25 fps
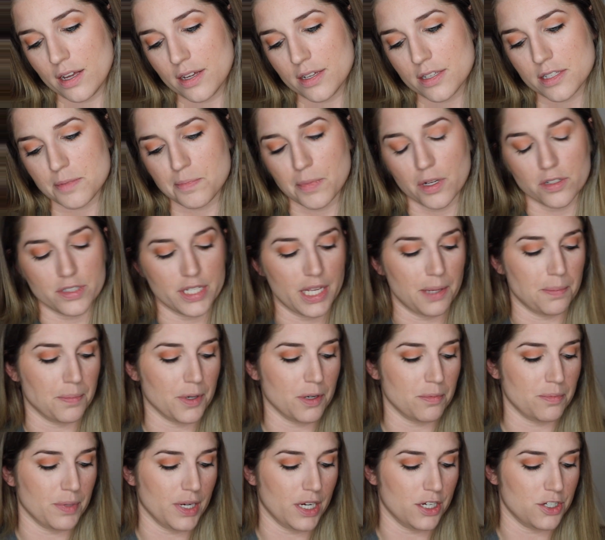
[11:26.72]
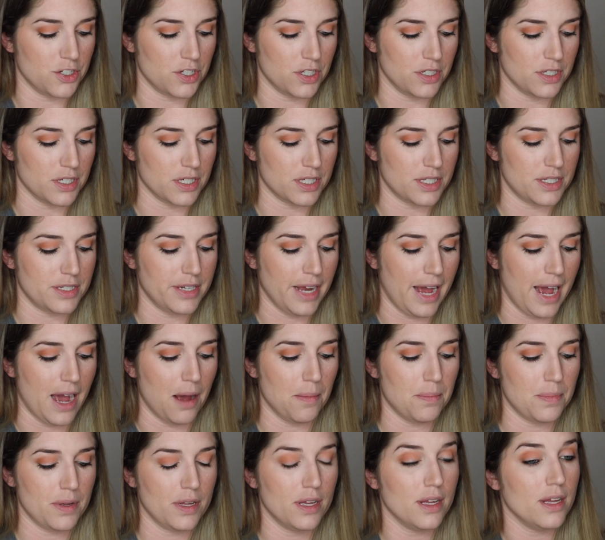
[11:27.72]
small tapered brush and just
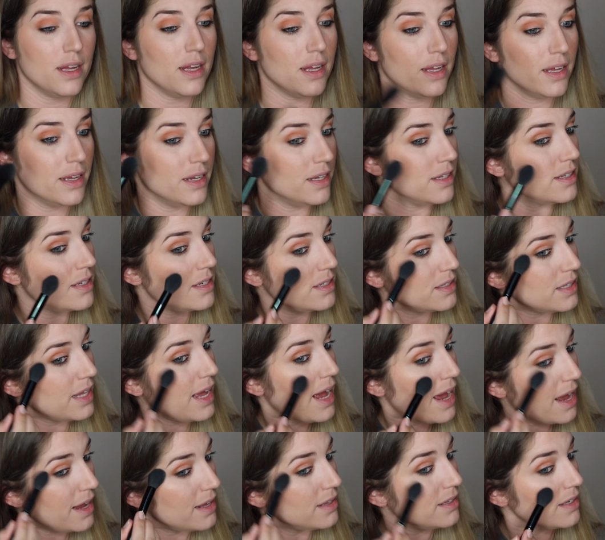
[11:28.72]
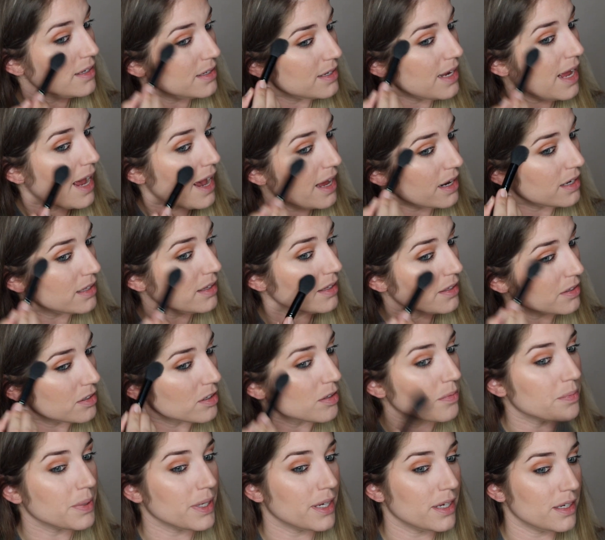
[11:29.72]
tap into that and then add a
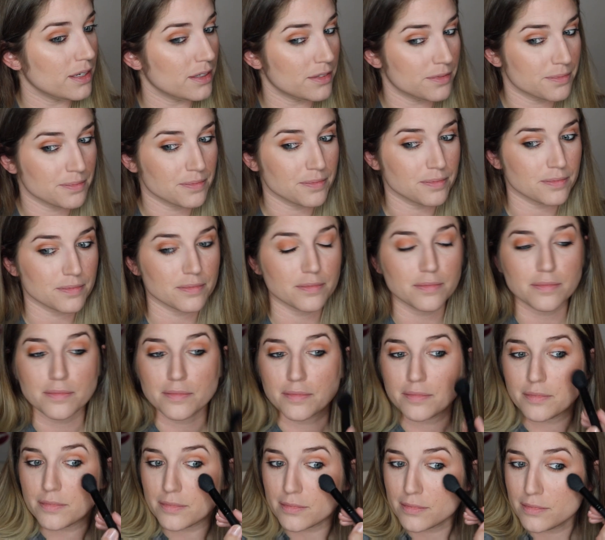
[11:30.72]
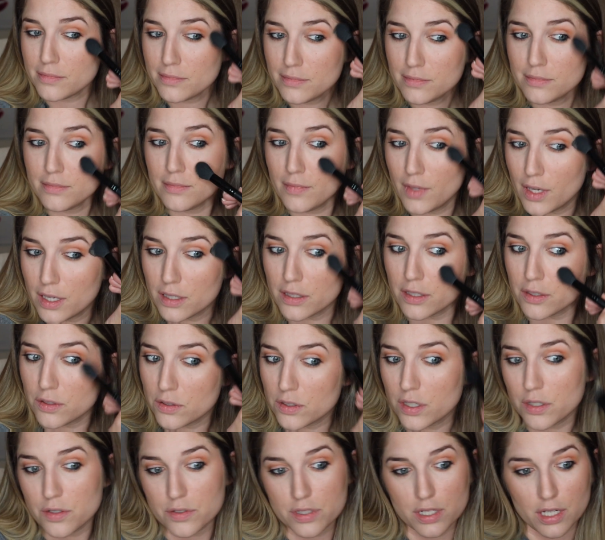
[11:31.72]
little bit. A
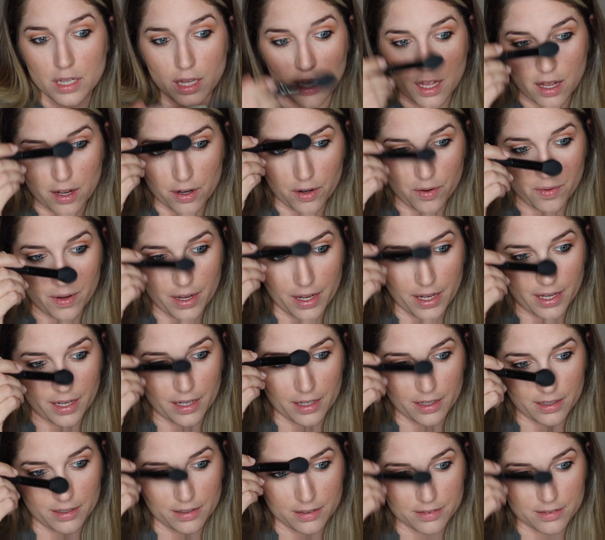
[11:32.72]
little goes a long way.